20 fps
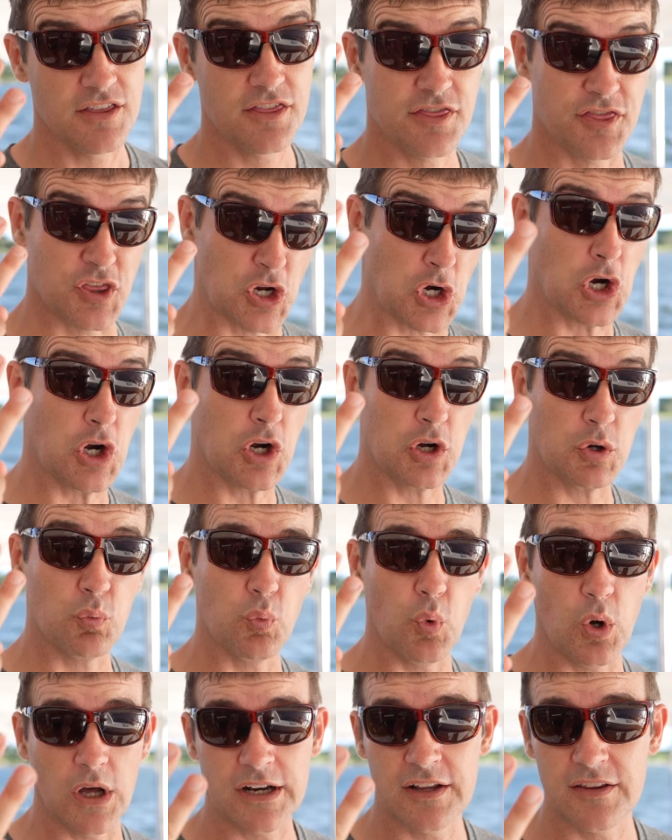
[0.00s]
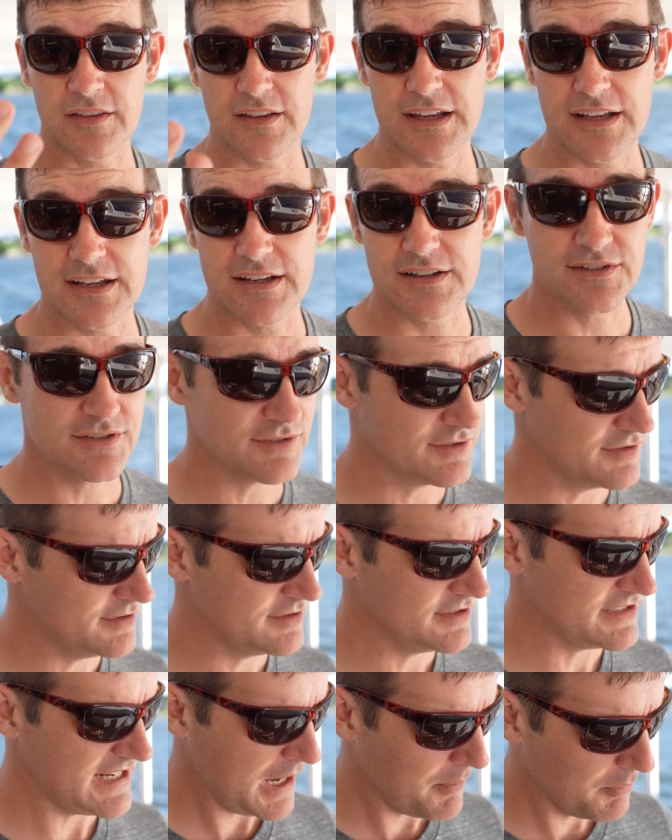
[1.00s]
third one of these
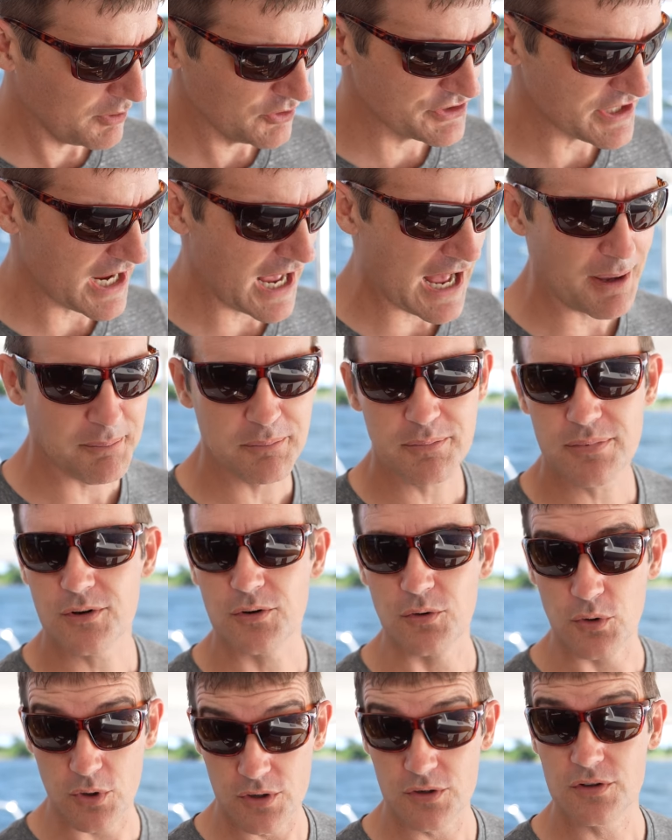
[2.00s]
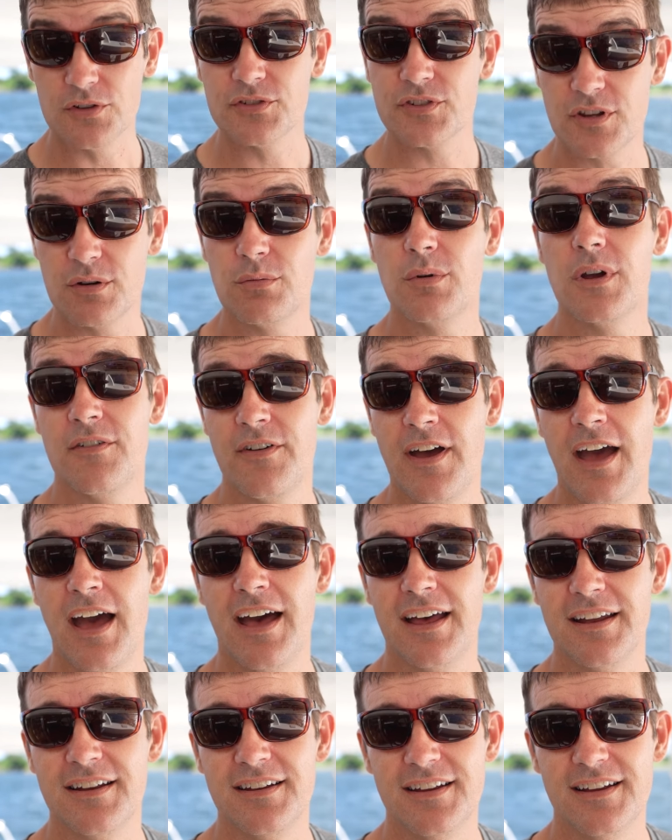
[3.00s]
tabletop grills that we've
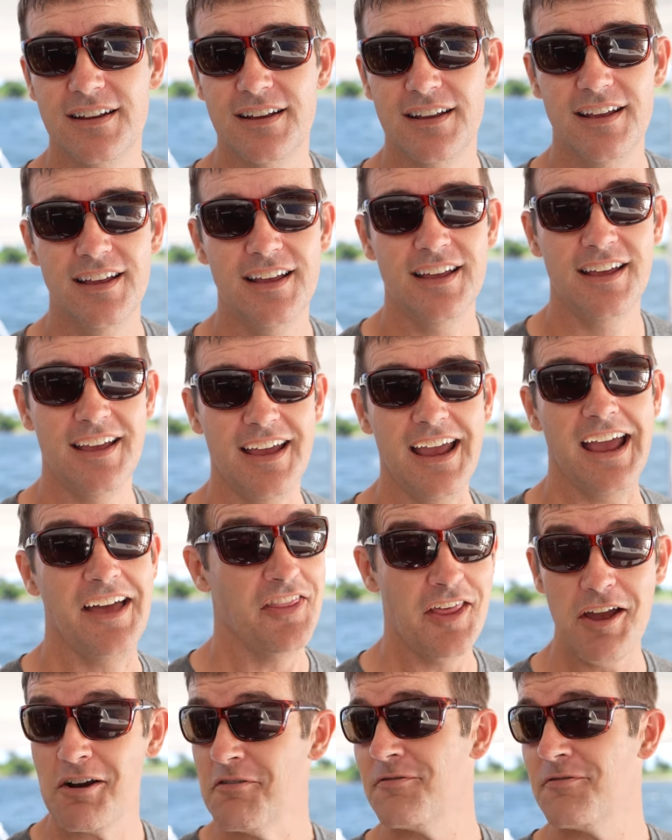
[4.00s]
had, and they're